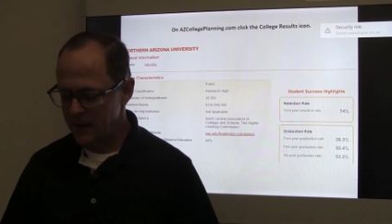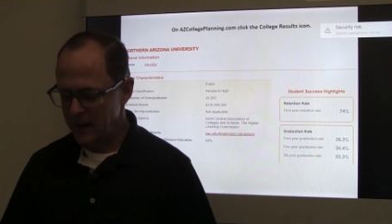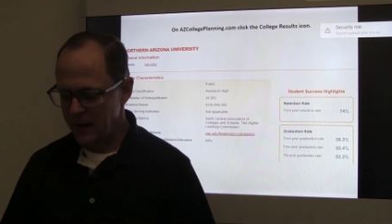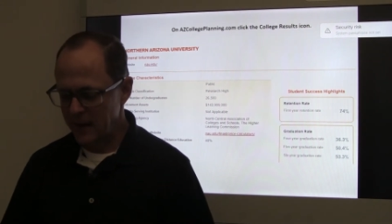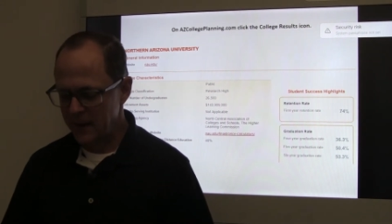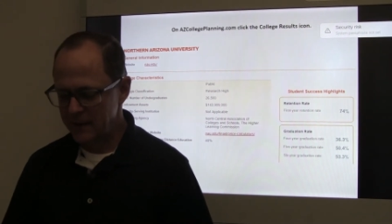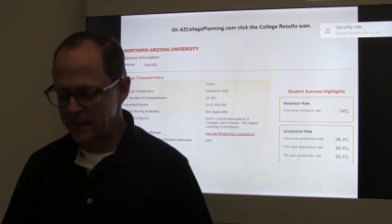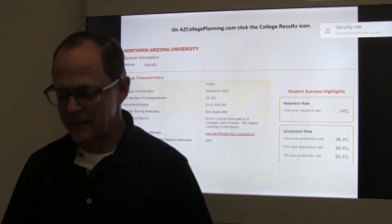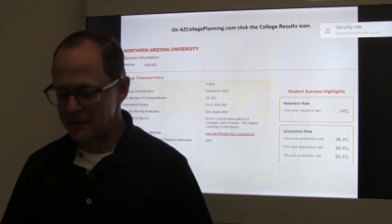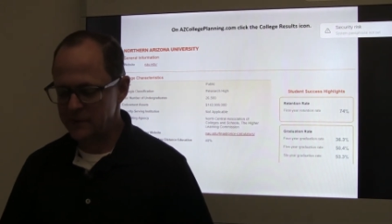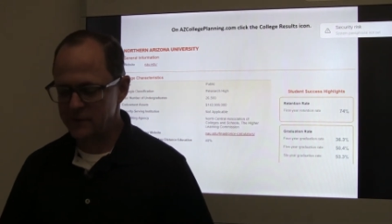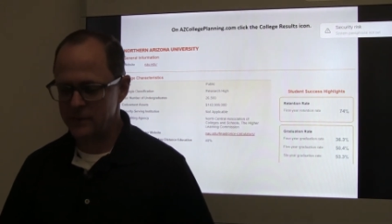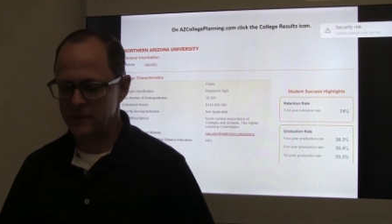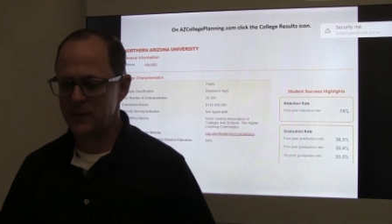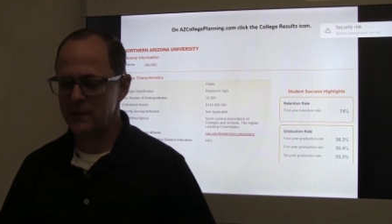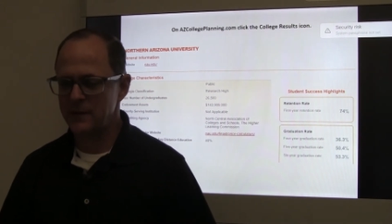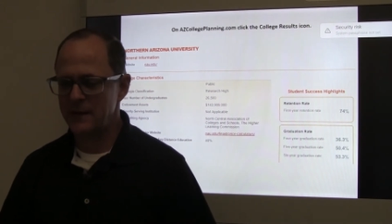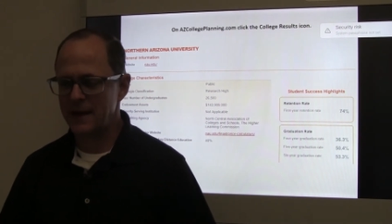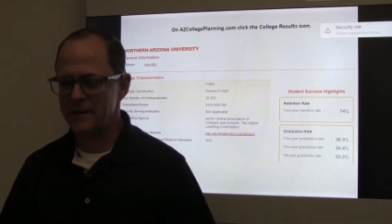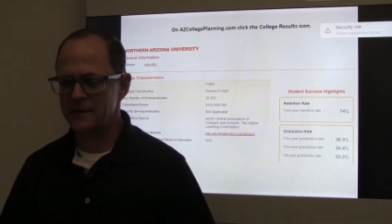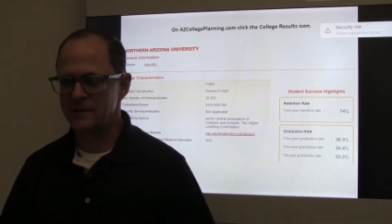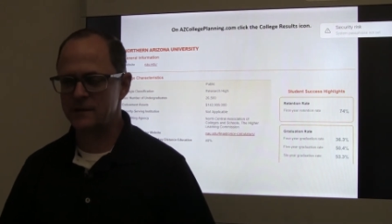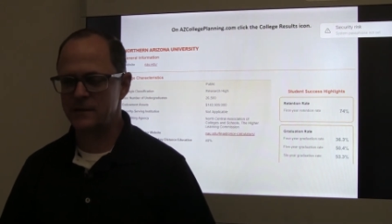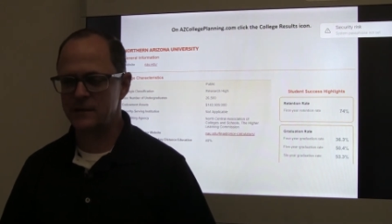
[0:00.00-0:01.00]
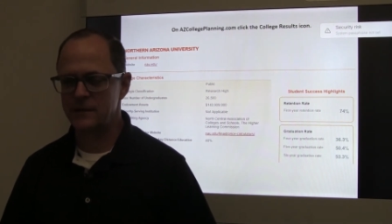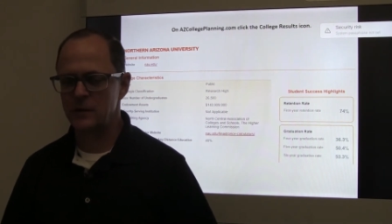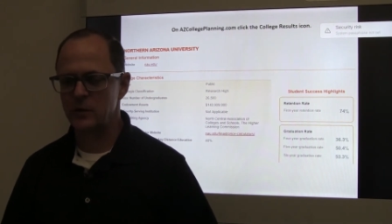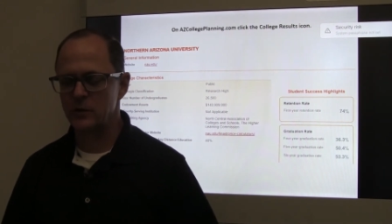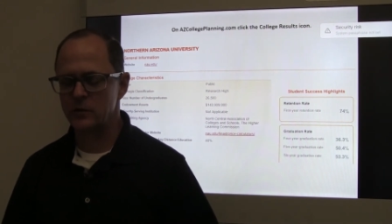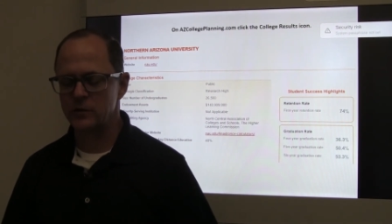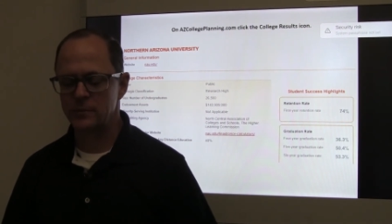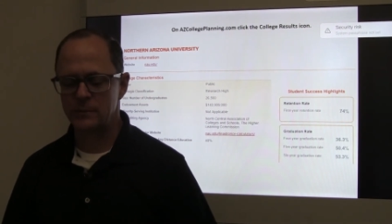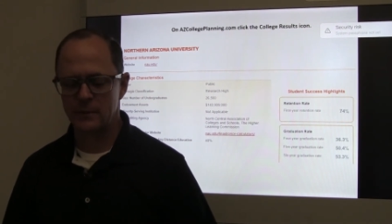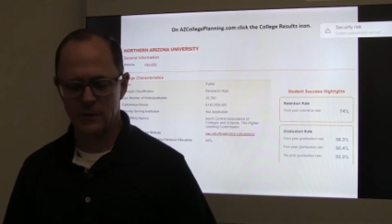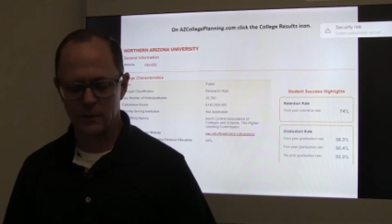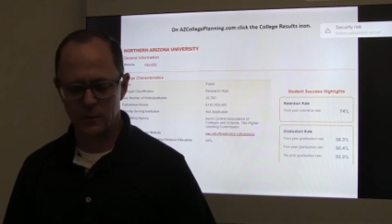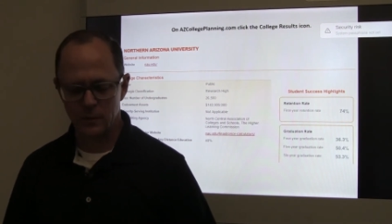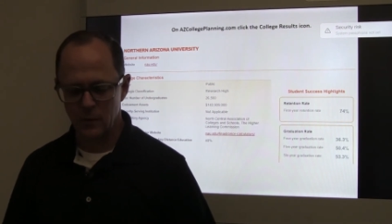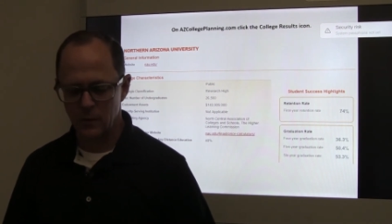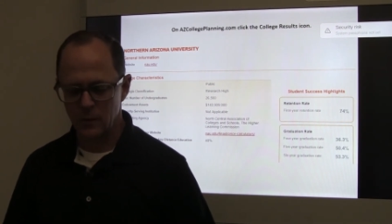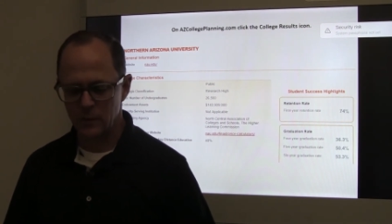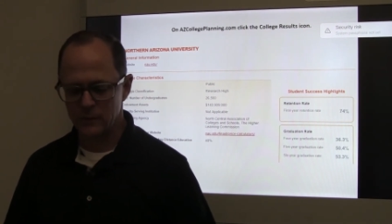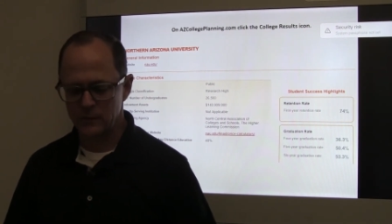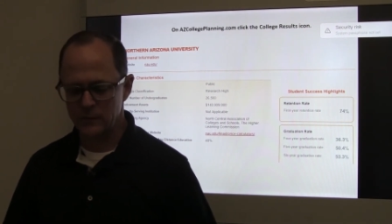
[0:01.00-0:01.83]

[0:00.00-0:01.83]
And that's the ultimate goal,